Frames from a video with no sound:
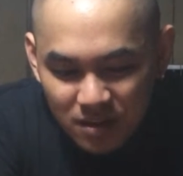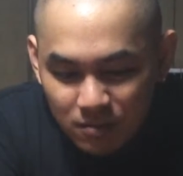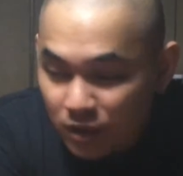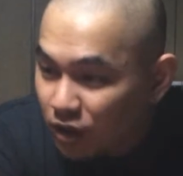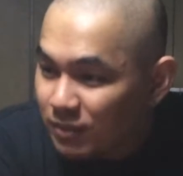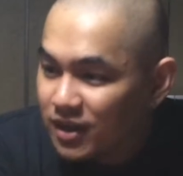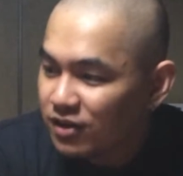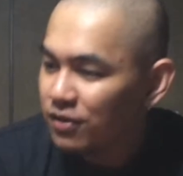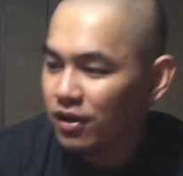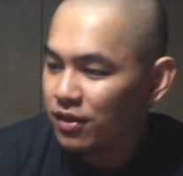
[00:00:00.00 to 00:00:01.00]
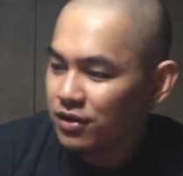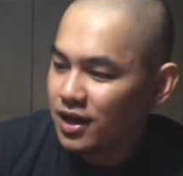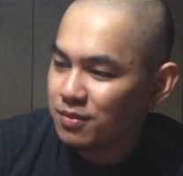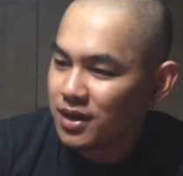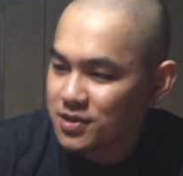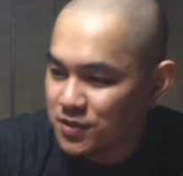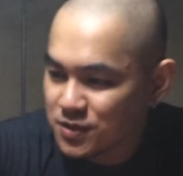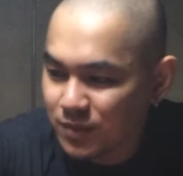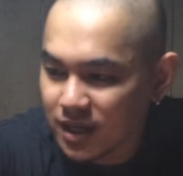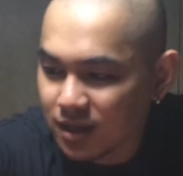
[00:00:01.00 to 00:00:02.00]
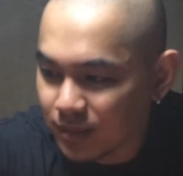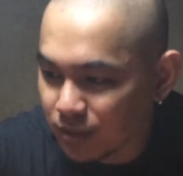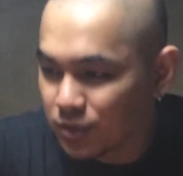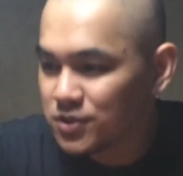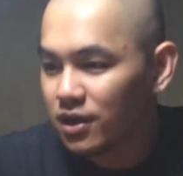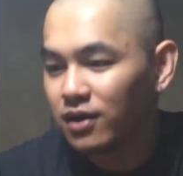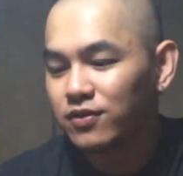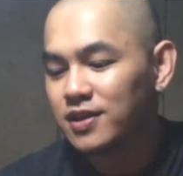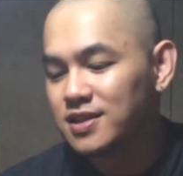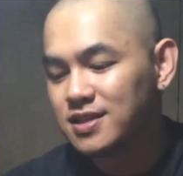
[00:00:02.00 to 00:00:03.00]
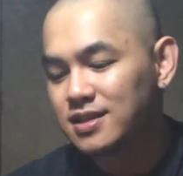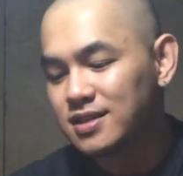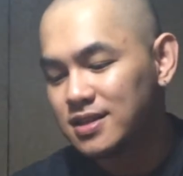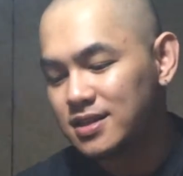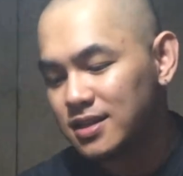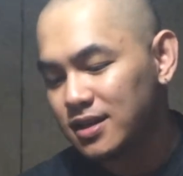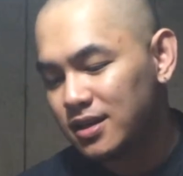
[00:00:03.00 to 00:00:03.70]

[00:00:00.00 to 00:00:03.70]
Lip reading: But all my other atomizers, my Rusgar, for instance,